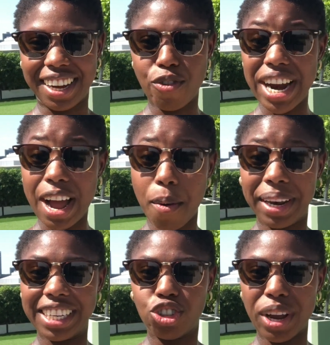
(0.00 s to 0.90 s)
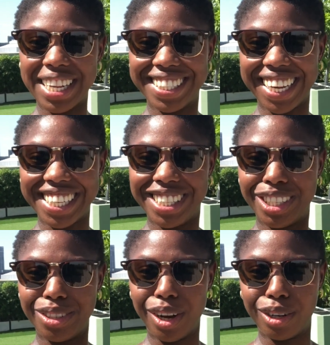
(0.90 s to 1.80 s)
Right now I'm in the transit
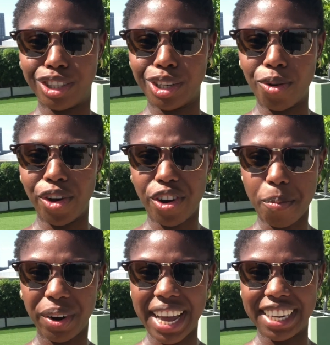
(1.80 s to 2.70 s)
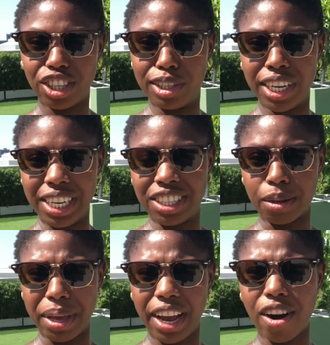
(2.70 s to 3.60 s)
to go to Europe again to teach
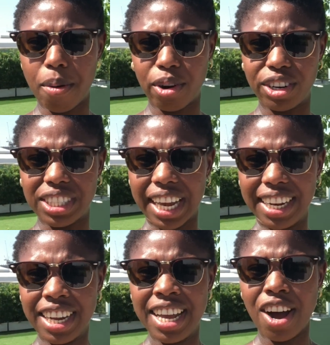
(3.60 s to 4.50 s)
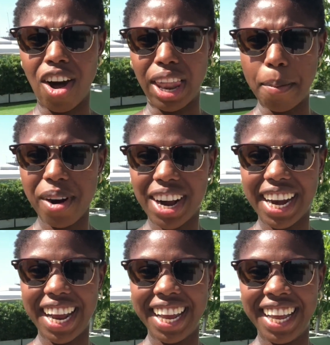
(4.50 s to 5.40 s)
some e-commerce and online
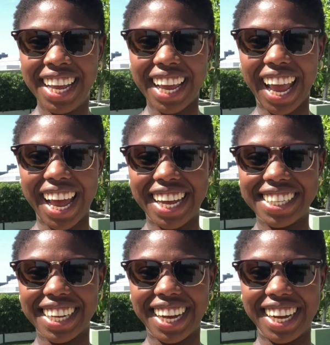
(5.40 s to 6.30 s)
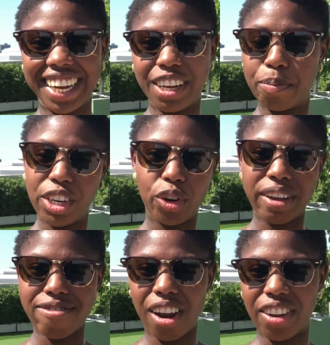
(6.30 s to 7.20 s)
marketing, and but you
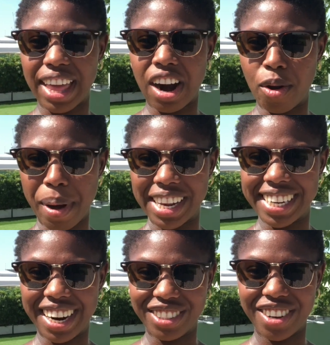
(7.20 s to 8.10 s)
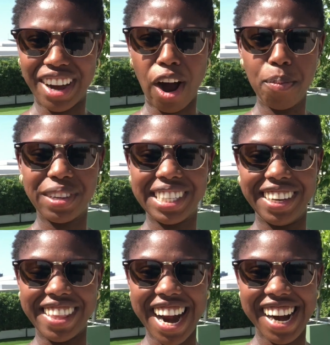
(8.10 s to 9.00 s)
can follow that on my channel. So I hope to see
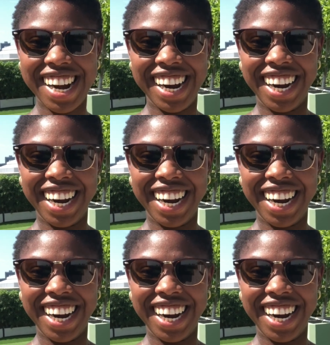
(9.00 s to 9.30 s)
you there.